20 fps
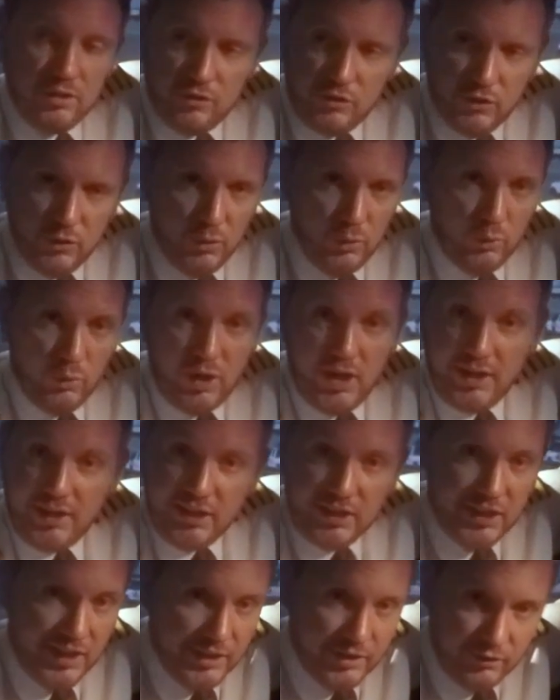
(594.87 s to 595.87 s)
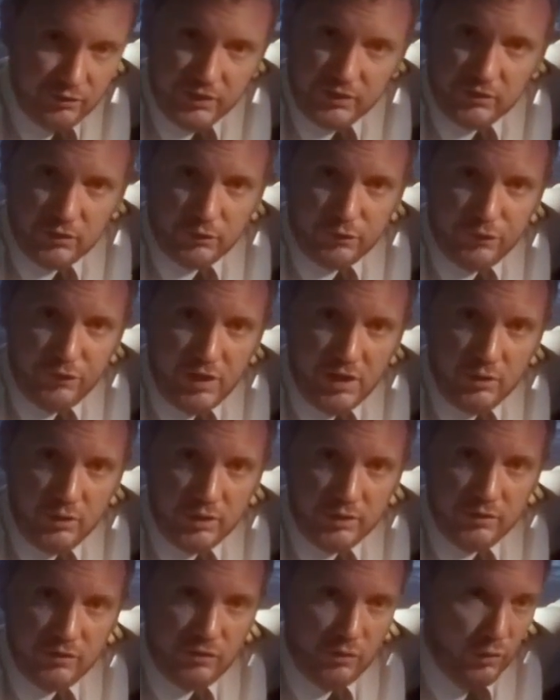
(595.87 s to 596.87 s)
to any kind of
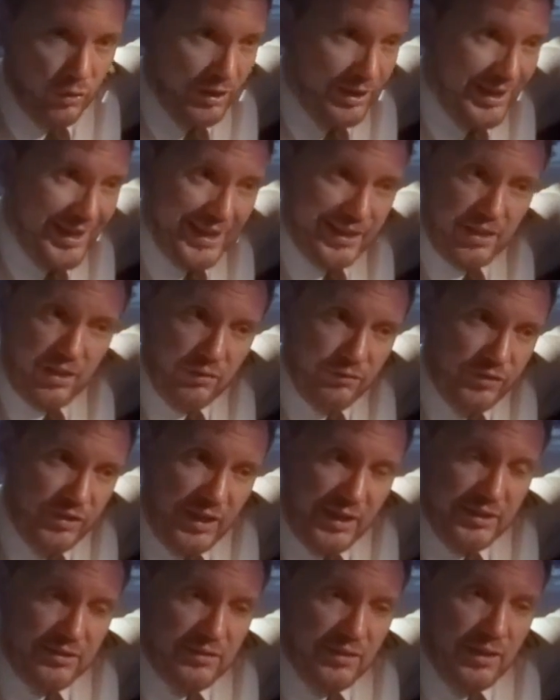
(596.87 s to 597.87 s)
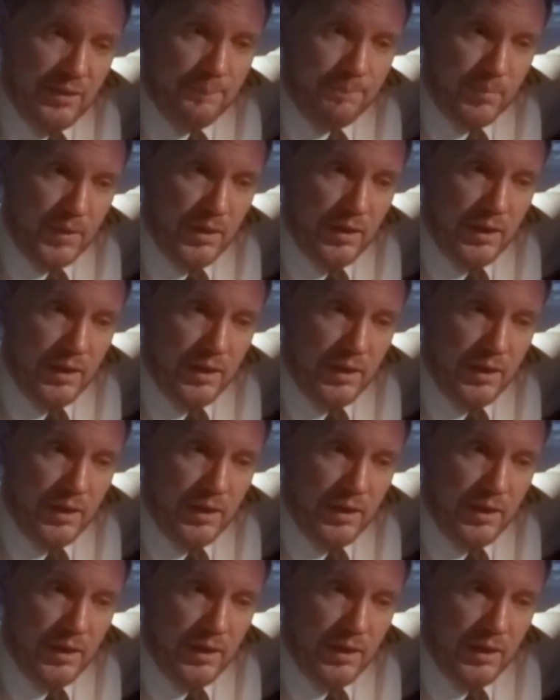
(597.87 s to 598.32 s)
interference or lack of data